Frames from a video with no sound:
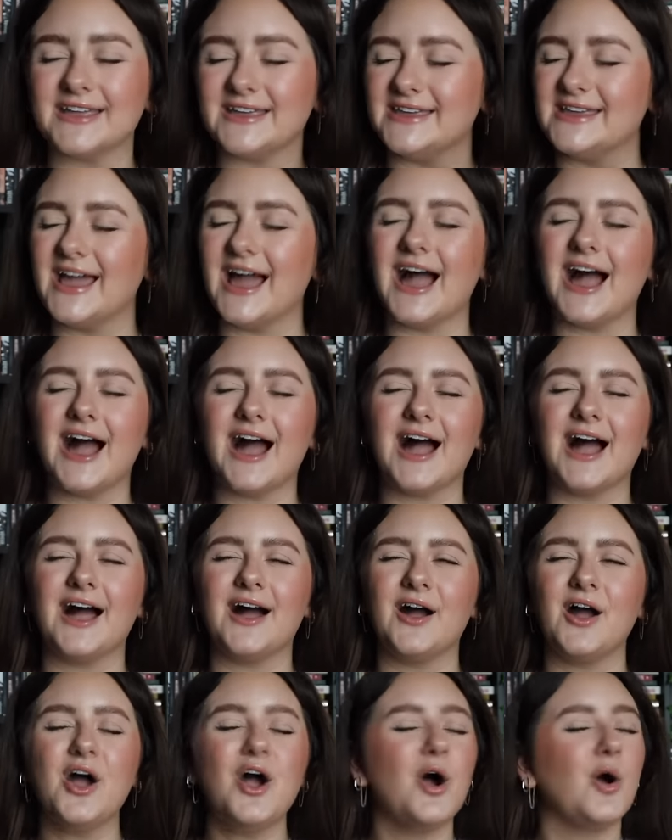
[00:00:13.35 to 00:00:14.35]
Yeah,
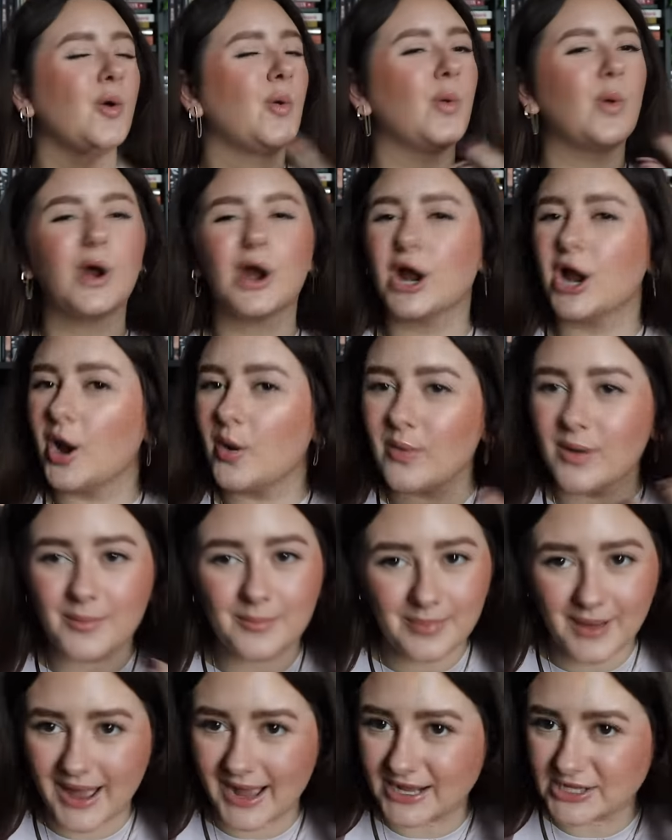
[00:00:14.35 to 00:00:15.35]
we're
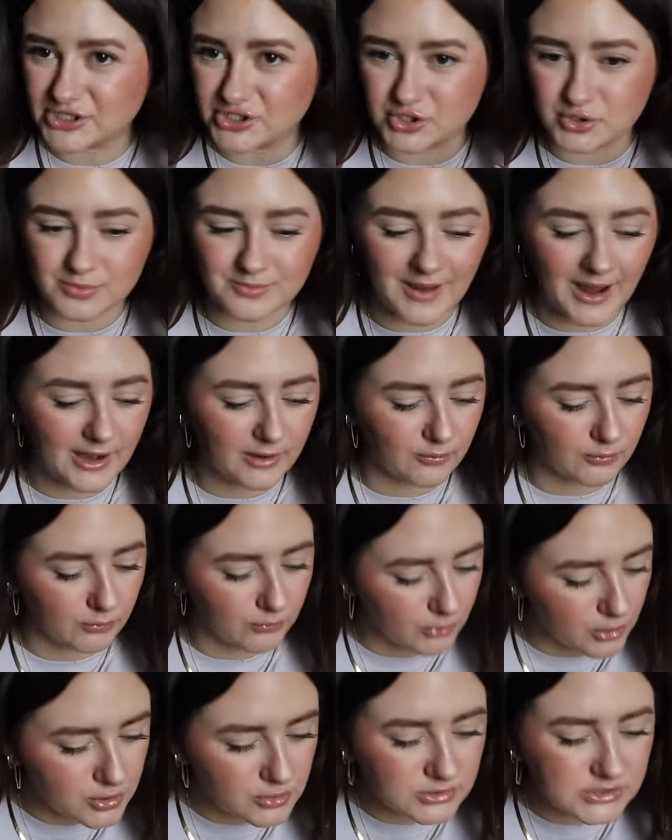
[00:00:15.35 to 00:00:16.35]
going back to my
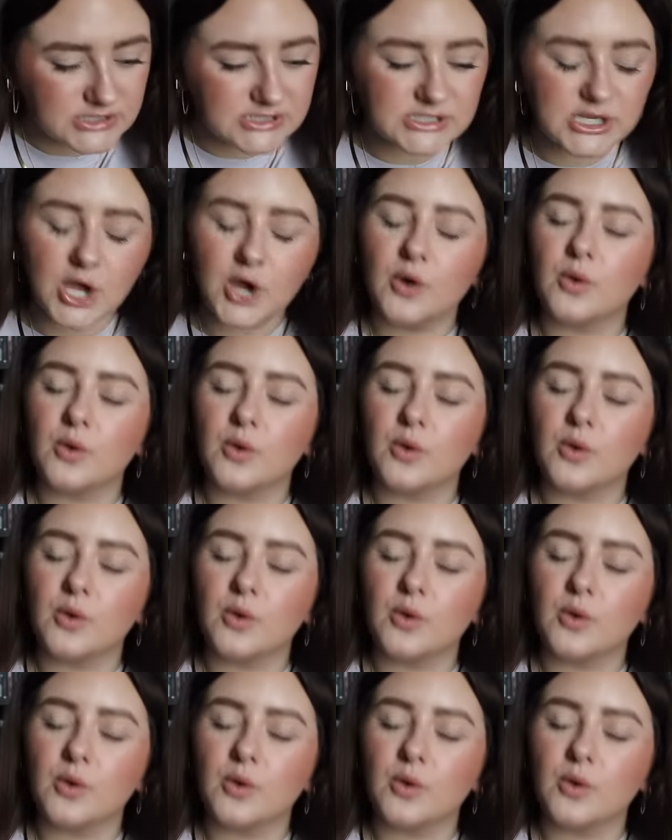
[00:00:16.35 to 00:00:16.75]
roots.